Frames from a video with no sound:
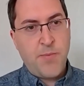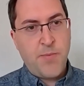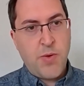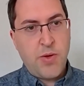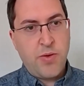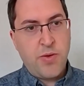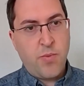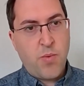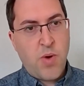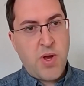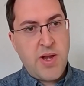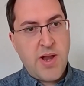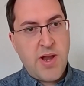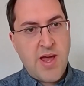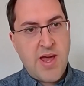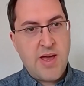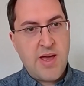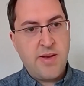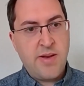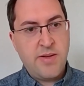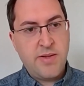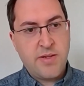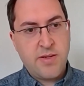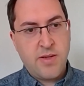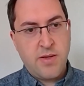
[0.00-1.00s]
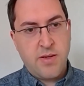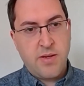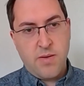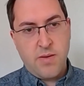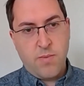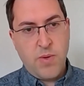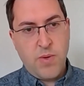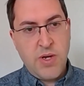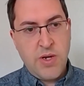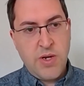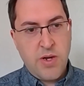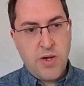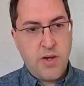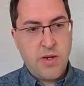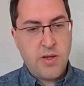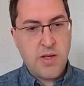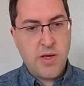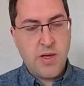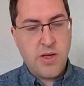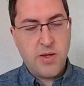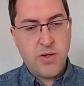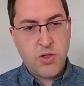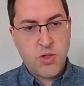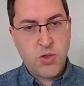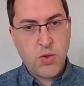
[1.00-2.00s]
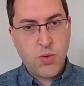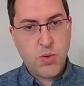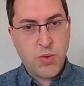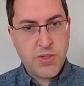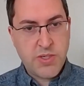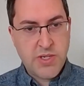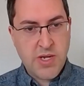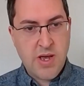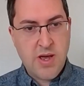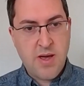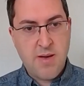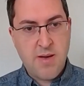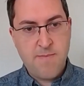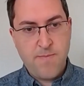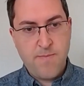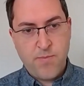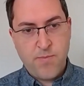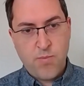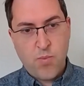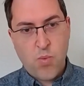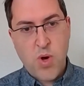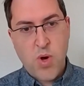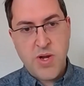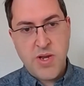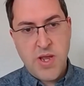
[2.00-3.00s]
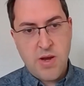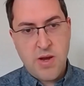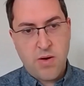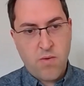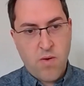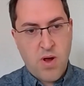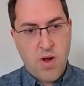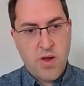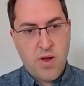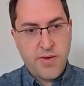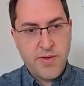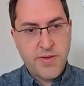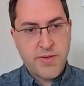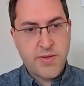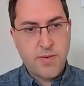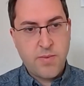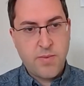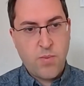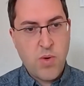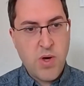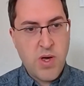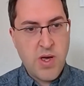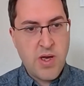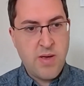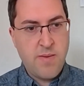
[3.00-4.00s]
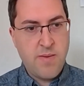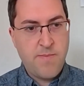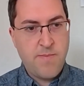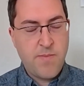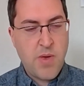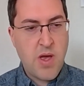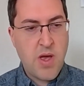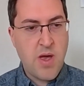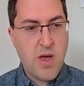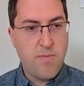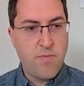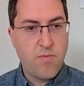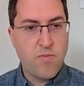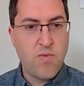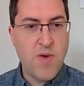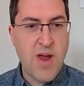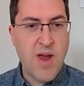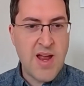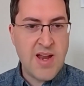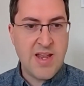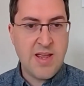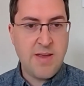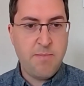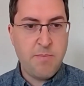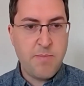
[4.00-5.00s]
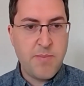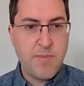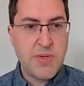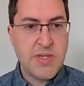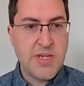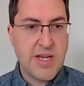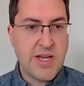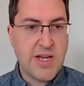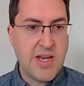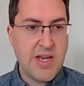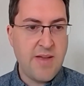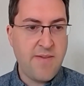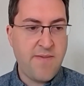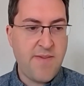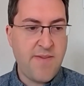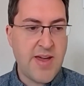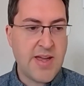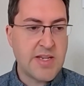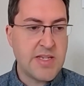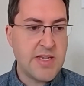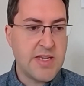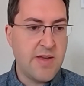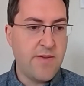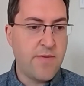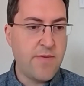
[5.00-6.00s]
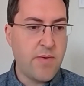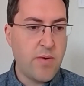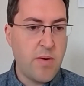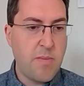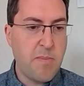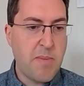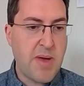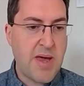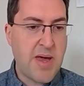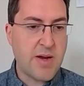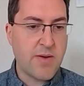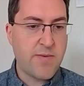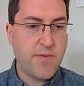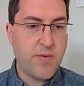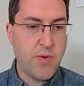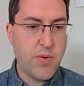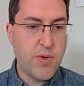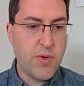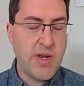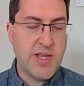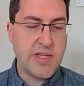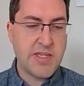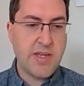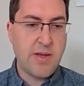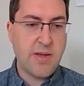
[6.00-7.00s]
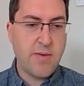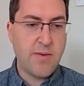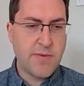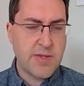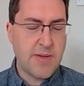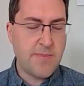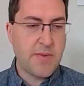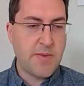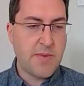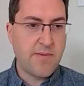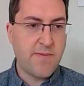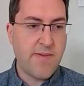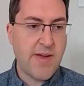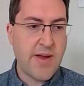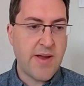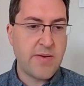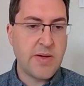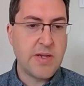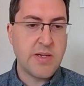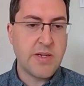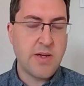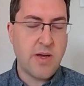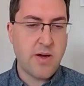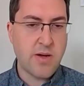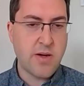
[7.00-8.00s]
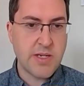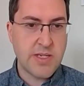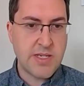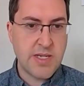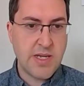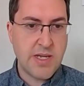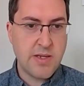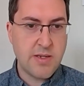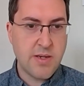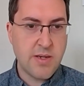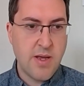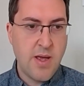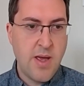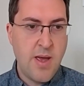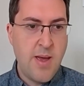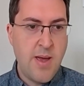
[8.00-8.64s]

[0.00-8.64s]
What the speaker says: On the one hand, we knew that short-term 1-year grants were rarely particularly effective or impactful unless they were something very targeted.